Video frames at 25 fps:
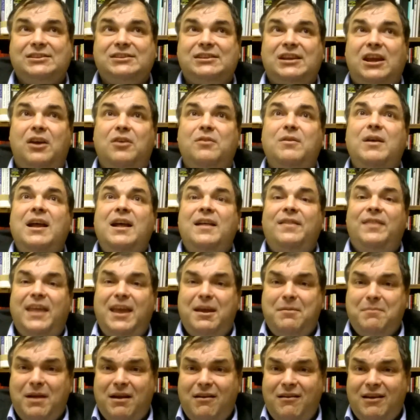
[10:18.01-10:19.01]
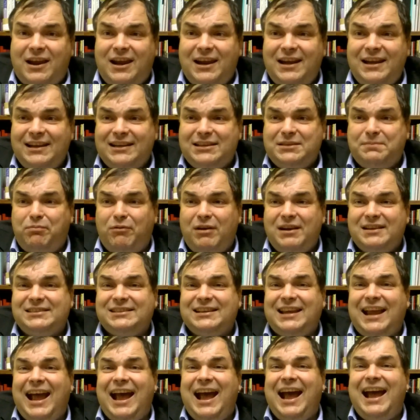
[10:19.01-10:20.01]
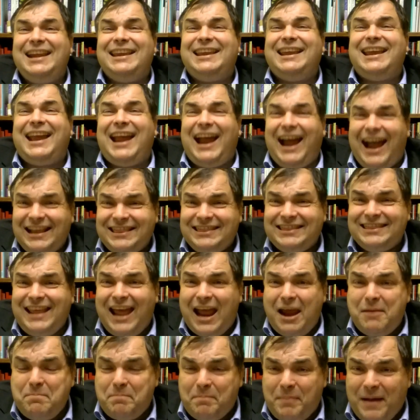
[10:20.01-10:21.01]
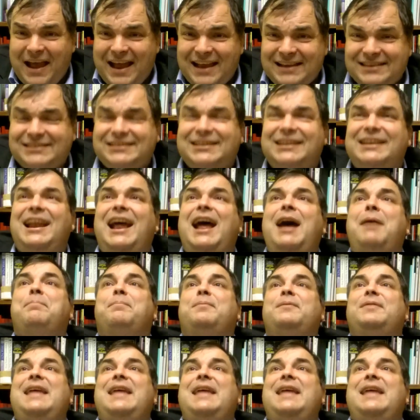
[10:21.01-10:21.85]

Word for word: So the American Express card, cut that bastard up.